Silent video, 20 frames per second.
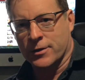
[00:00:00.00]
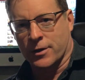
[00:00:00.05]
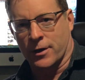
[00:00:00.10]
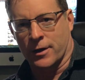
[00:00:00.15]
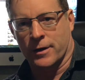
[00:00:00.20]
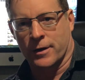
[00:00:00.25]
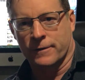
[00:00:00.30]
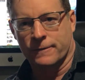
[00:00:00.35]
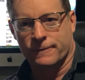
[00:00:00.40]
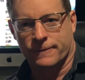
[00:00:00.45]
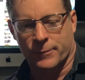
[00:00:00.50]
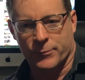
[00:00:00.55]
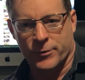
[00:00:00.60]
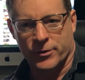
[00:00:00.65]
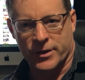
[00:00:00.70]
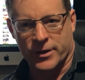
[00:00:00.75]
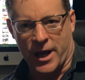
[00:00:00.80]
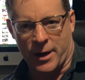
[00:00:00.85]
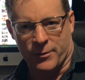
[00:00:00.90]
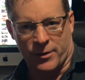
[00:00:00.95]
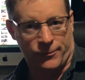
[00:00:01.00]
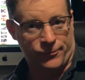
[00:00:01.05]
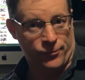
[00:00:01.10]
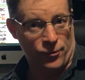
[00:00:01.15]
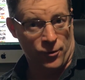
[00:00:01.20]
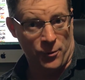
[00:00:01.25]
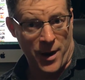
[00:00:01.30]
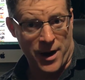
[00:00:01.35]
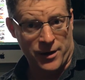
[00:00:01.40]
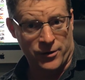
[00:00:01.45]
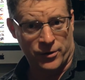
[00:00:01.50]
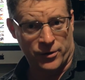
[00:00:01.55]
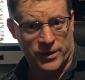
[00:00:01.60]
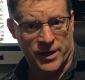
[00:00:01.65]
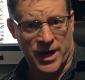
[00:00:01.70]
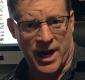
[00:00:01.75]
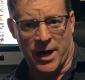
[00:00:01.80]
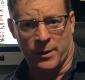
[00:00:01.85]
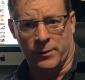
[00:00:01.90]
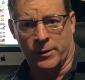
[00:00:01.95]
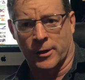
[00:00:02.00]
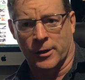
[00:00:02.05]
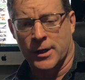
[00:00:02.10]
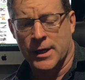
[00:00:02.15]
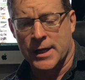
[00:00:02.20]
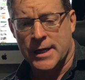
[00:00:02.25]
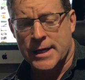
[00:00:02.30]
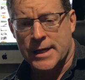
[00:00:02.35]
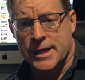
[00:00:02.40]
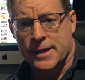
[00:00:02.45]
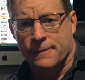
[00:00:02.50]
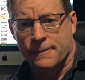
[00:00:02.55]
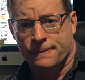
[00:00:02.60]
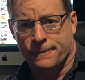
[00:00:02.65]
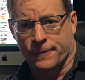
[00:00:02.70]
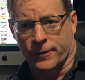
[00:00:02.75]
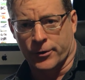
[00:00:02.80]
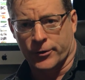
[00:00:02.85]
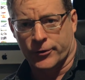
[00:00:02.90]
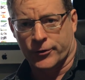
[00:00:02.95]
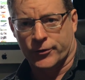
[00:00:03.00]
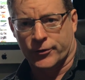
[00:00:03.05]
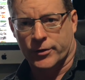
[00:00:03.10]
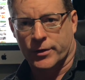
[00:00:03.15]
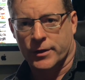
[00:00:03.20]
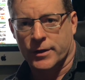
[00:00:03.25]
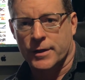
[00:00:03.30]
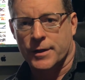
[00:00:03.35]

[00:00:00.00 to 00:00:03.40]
card from your camera. Format your camera first,